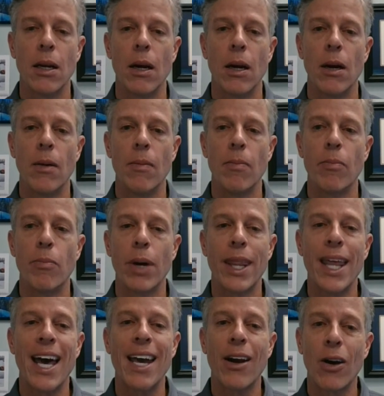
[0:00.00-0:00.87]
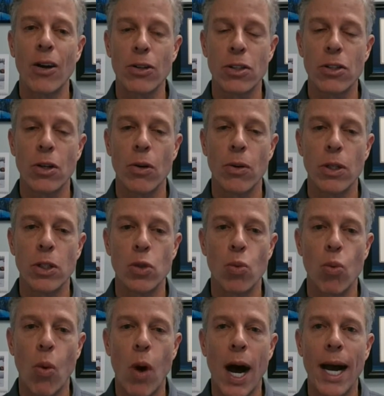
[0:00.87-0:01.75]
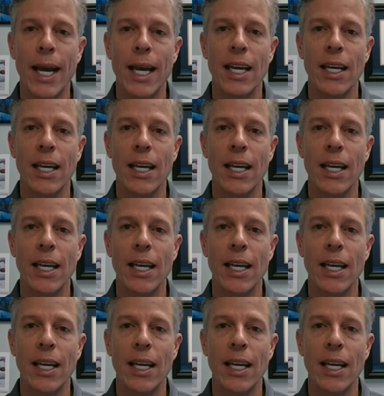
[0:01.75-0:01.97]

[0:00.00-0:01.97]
Um, but that also is why